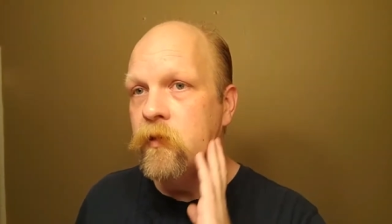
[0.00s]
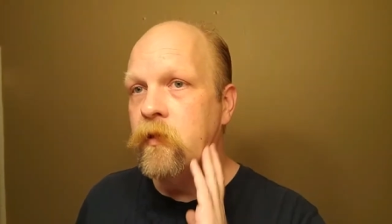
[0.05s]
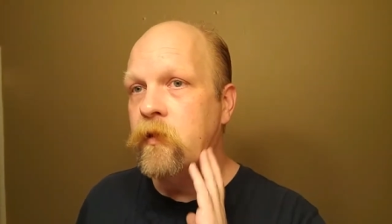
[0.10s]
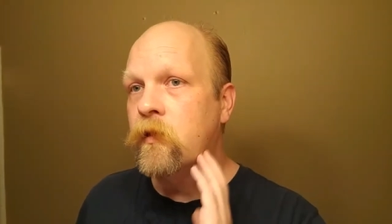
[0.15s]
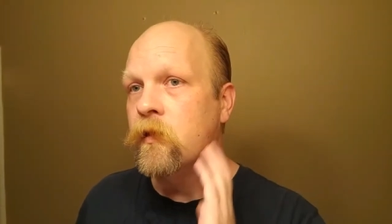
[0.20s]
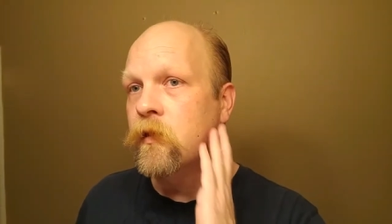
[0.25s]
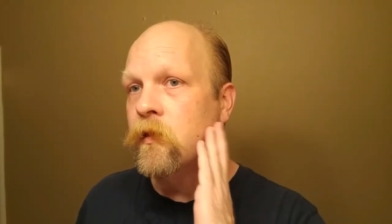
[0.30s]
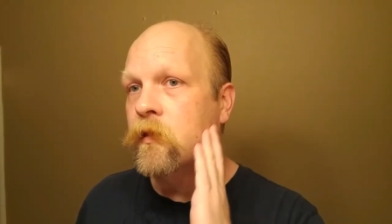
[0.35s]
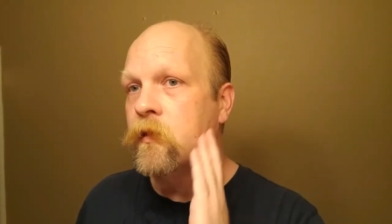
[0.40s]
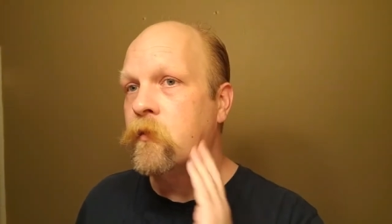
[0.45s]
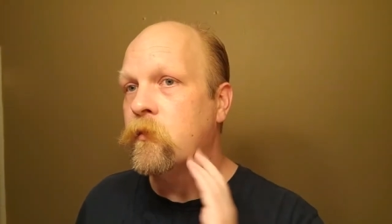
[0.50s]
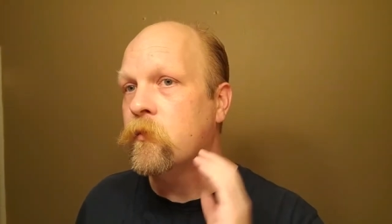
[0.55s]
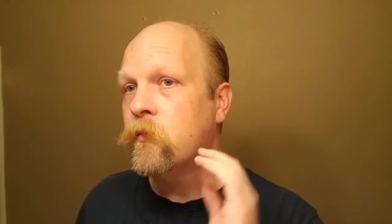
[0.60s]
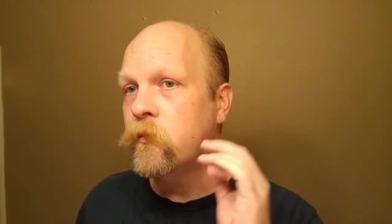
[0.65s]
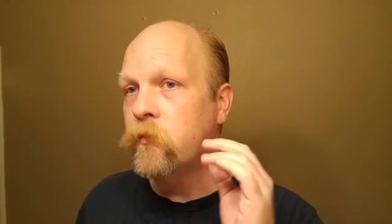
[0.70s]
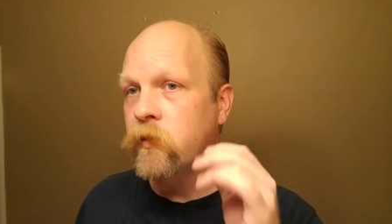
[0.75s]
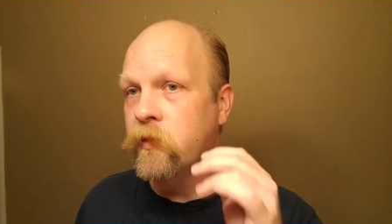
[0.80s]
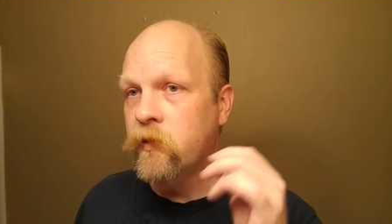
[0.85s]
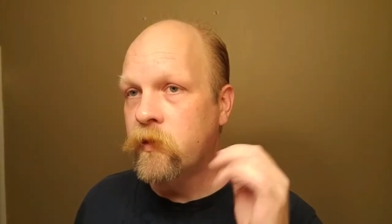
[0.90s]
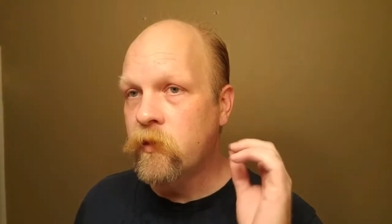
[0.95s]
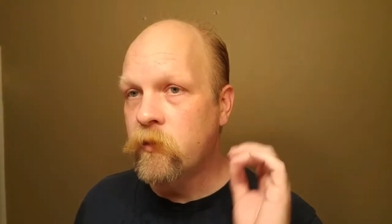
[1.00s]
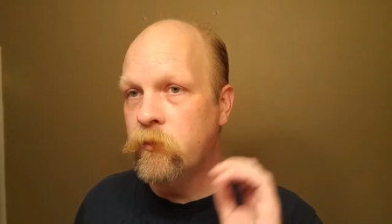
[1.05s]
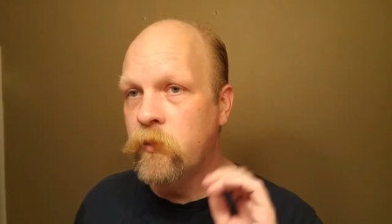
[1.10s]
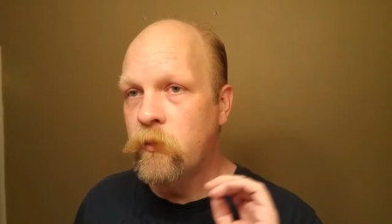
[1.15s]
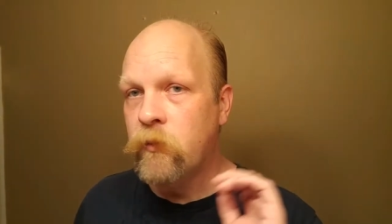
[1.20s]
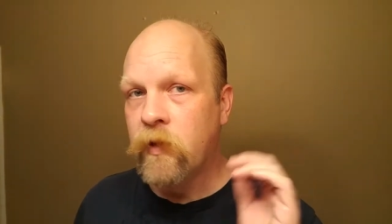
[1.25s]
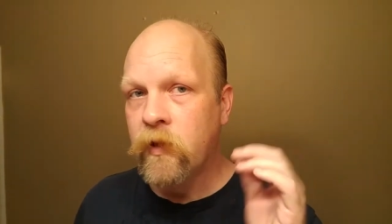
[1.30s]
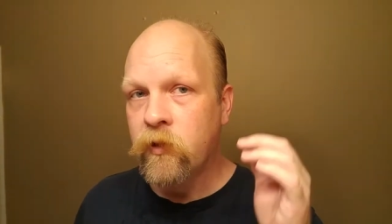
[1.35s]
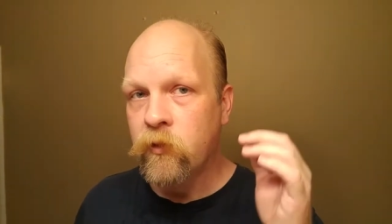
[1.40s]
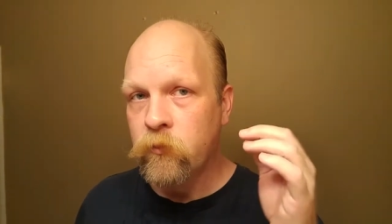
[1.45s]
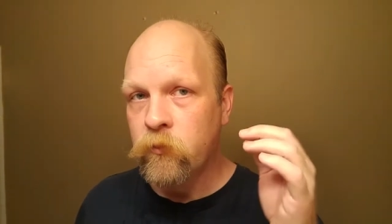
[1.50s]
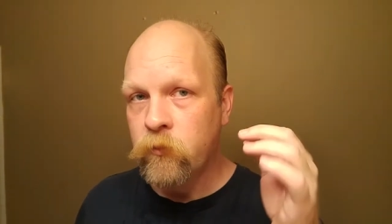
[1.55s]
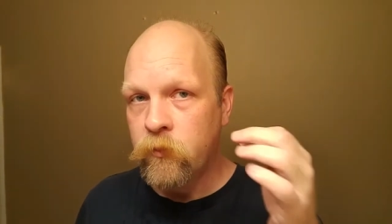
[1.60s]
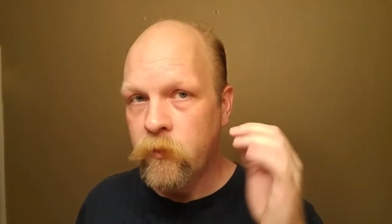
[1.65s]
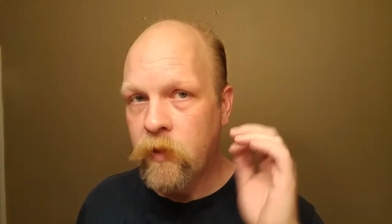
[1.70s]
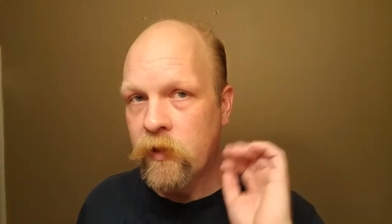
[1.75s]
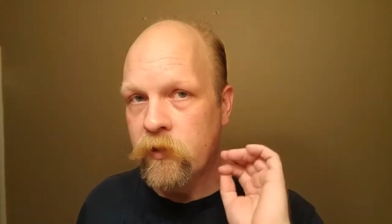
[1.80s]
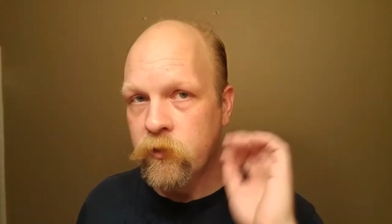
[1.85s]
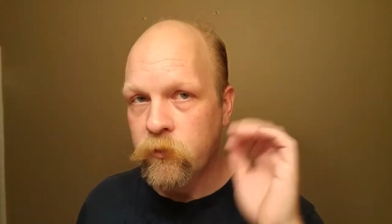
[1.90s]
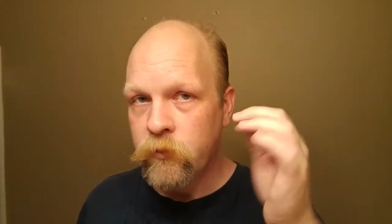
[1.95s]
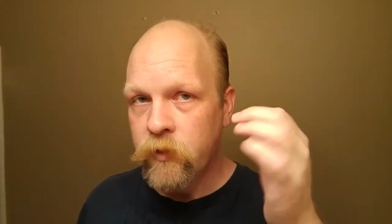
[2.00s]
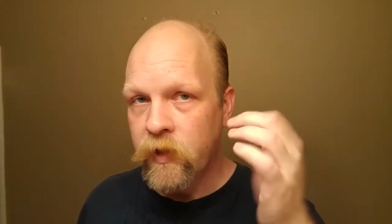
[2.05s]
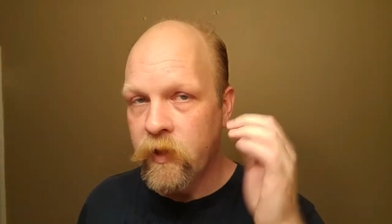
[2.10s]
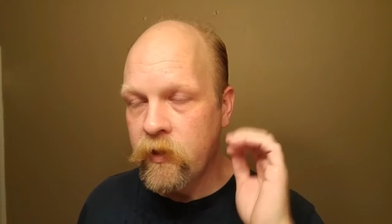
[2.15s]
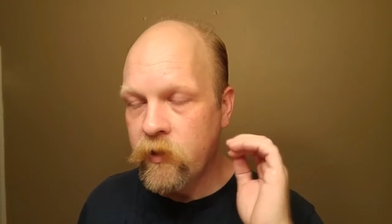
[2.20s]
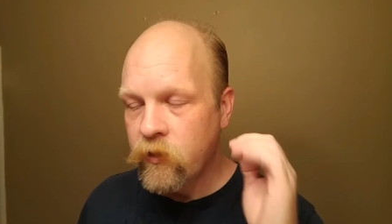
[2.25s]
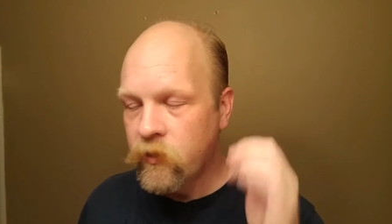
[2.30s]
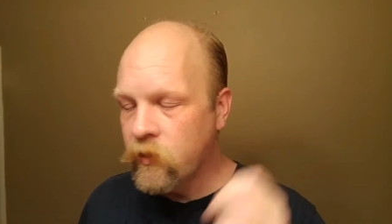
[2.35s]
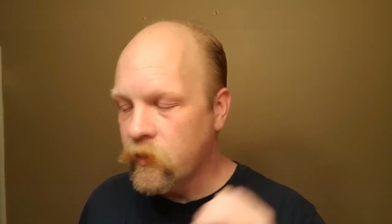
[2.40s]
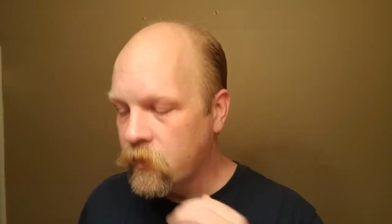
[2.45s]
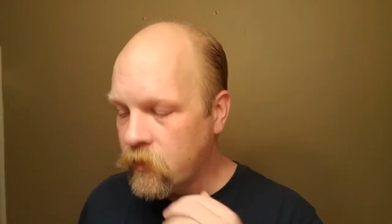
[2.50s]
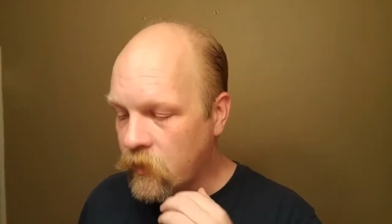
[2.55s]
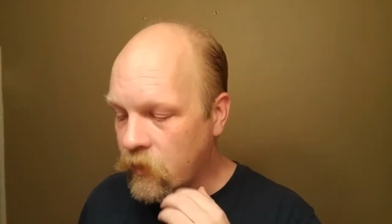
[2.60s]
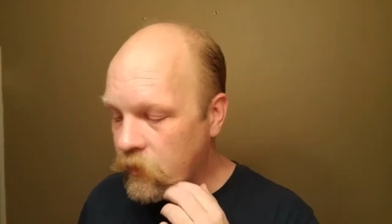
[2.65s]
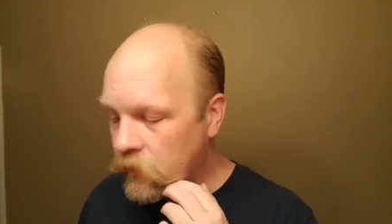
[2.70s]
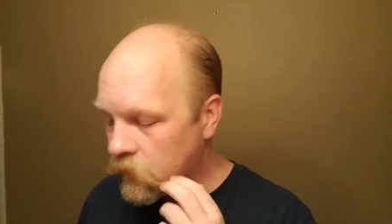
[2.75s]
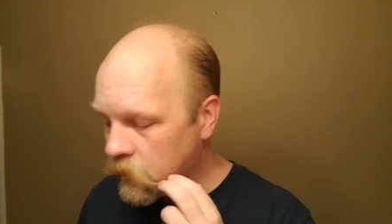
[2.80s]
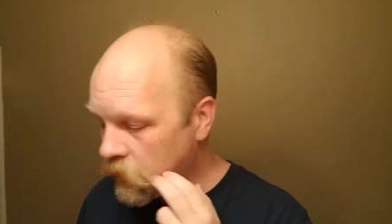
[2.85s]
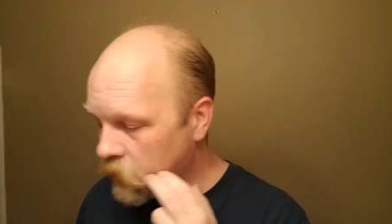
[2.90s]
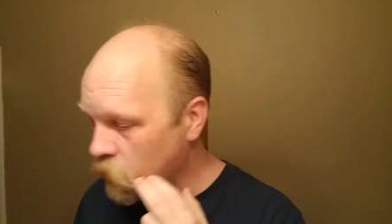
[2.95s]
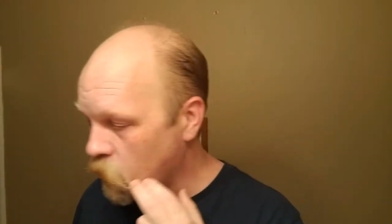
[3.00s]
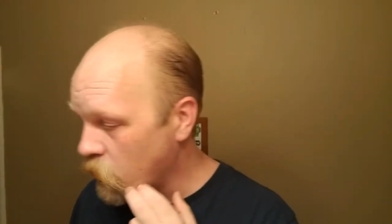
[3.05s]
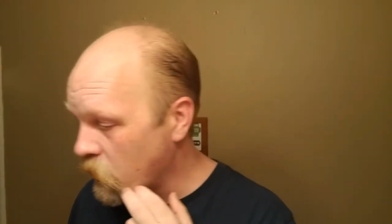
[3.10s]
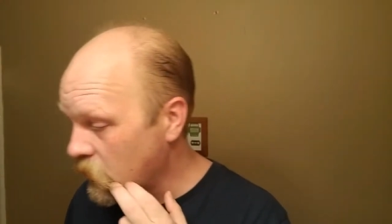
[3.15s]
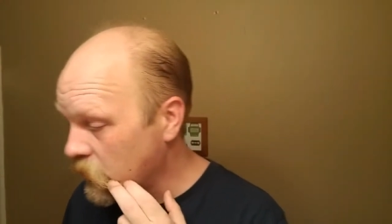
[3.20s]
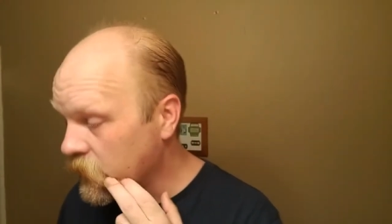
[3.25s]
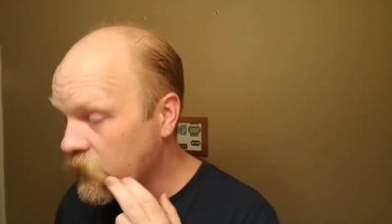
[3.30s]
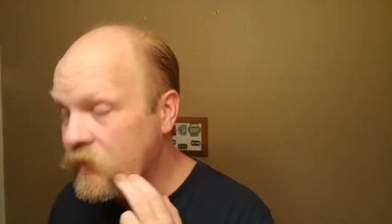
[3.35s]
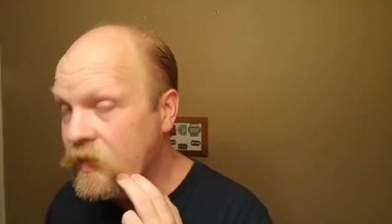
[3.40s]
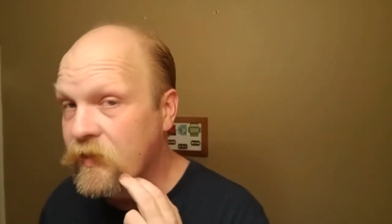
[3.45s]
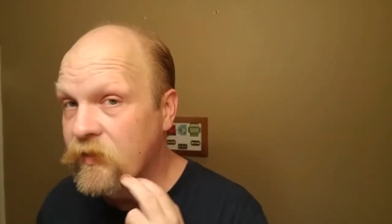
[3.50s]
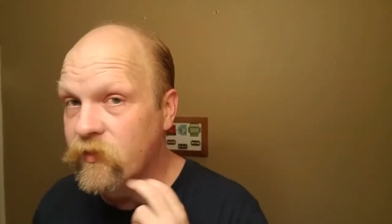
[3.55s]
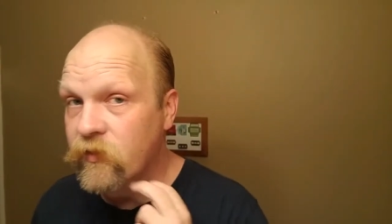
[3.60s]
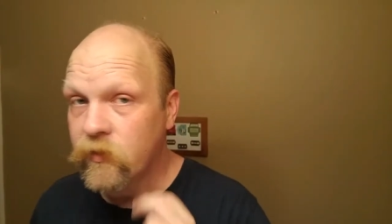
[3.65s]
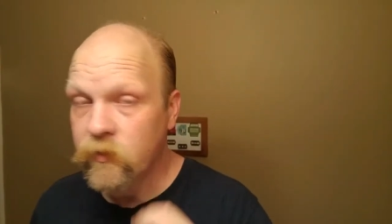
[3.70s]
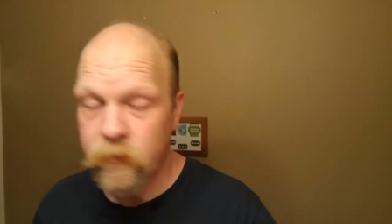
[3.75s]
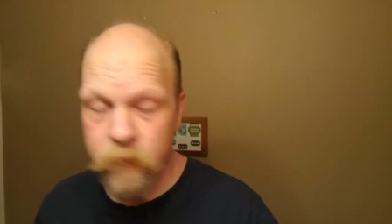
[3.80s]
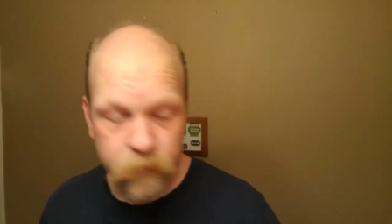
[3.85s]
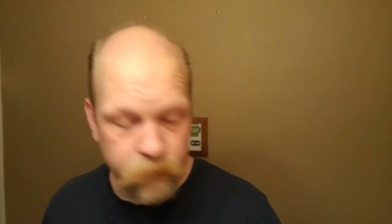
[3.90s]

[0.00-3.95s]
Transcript: uh, with a little bit milder, milder blade, you can dial it in really nice.